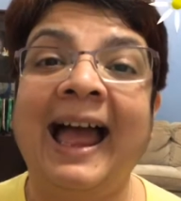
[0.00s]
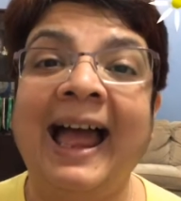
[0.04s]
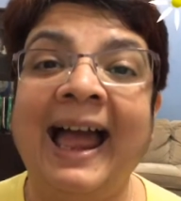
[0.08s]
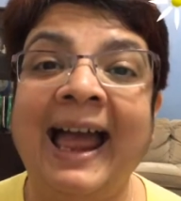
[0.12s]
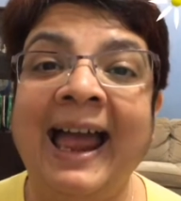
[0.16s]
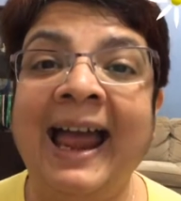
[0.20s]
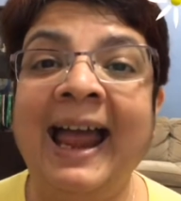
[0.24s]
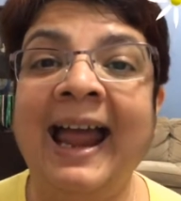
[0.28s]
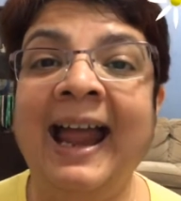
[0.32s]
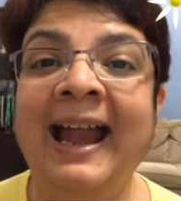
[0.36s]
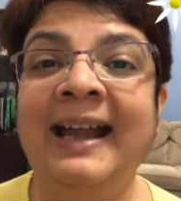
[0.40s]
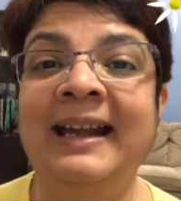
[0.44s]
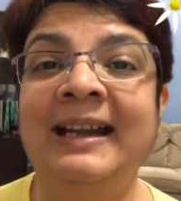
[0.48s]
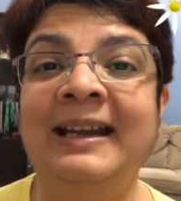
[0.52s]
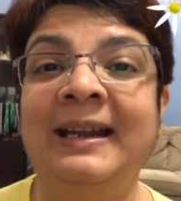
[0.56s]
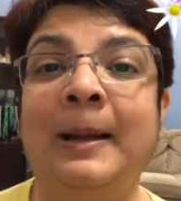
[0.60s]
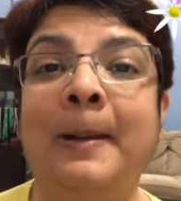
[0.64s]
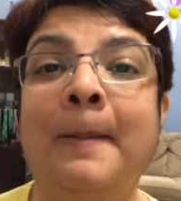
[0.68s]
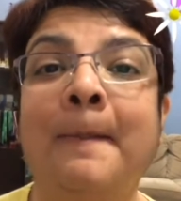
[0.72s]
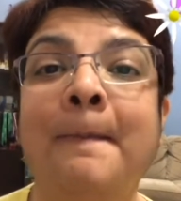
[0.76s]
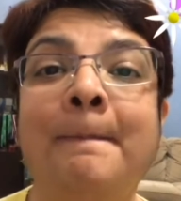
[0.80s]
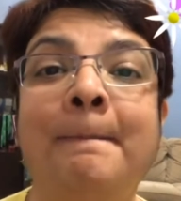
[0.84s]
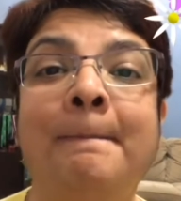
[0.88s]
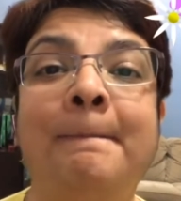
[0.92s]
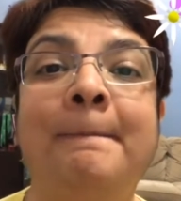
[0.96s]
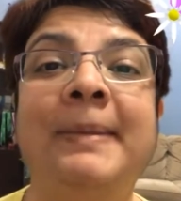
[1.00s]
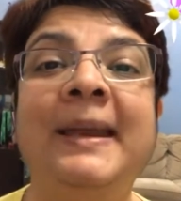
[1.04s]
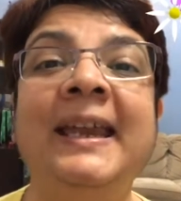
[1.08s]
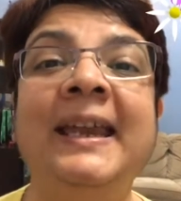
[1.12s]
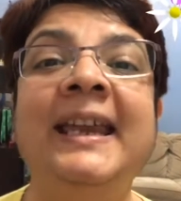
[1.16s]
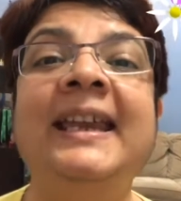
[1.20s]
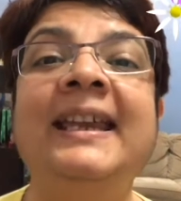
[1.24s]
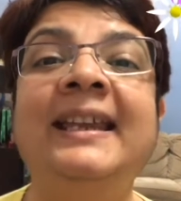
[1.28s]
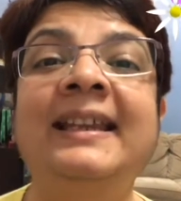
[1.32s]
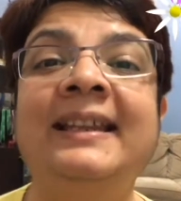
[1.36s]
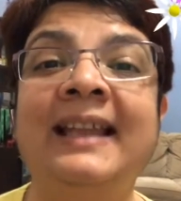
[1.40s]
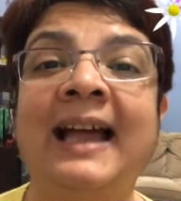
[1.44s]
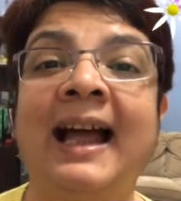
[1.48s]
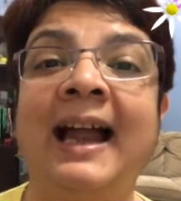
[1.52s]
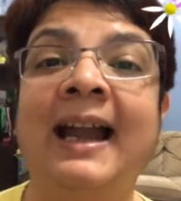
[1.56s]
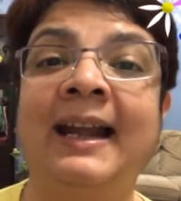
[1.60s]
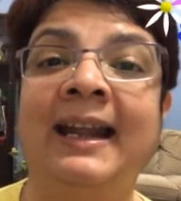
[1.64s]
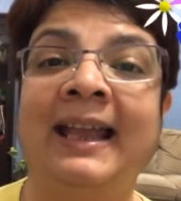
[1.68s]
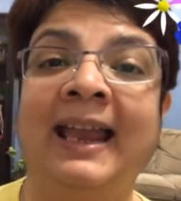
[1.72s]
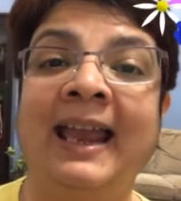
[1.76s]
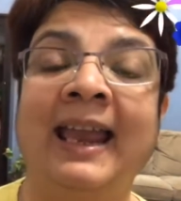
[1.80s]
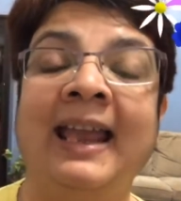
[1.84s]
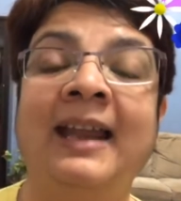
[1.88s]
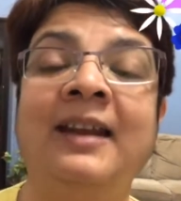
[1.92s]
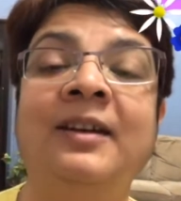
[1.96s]
and be
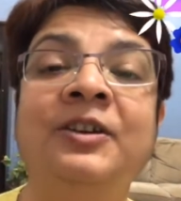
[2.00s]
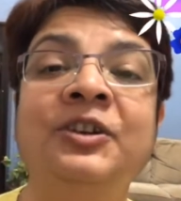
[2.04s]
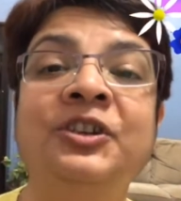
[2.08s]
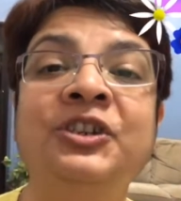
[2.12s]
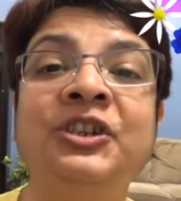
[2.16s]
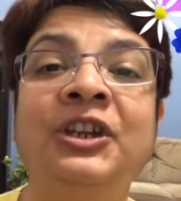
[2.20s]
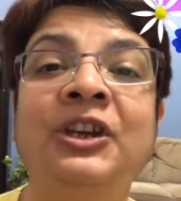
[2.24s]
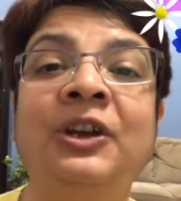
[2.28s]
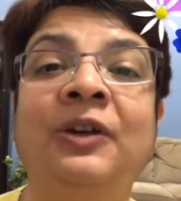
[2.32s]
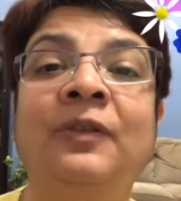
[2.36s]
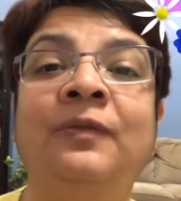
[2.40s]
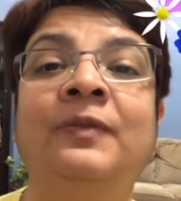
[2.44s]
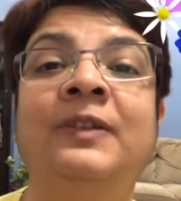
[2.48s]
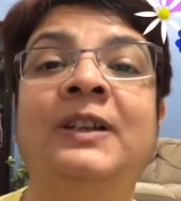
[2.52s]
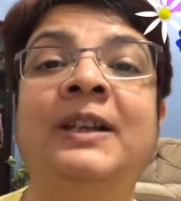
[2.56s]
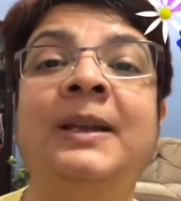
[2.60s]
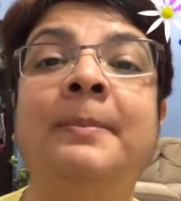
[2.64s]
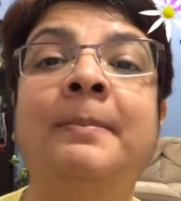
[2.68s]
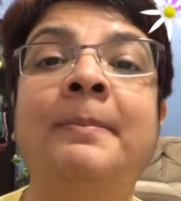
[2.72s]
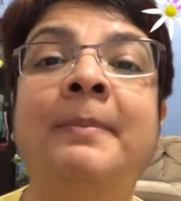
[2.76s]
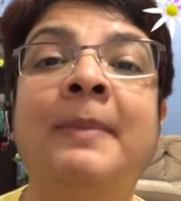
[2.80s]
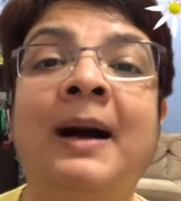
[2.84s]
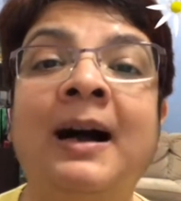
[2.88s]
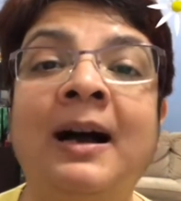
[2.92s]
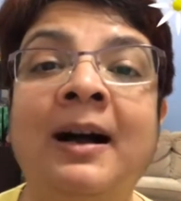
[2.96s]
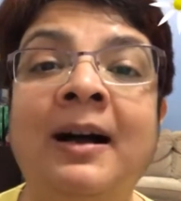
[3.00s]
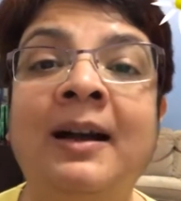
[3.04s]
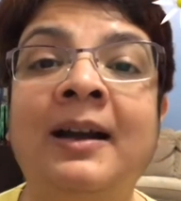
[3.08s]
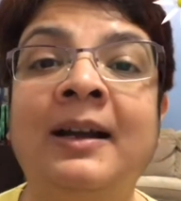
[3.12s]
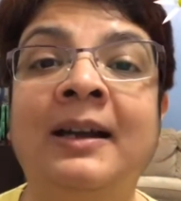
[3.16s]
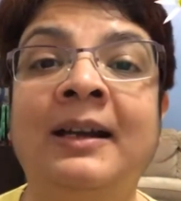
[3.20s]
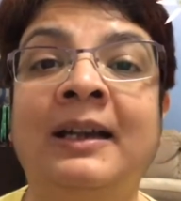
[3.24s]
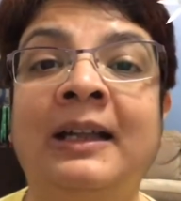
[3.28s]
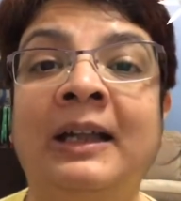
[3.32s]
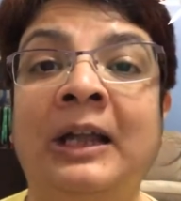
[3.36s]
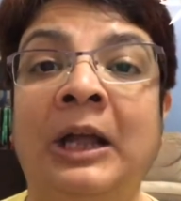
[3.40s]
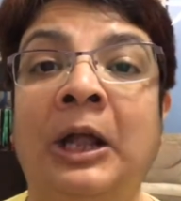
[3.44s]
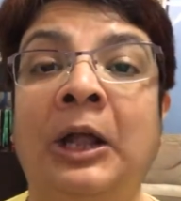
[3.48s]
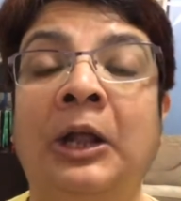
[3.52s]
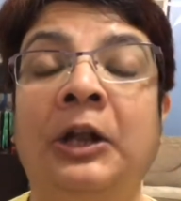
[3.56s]
that energy of demand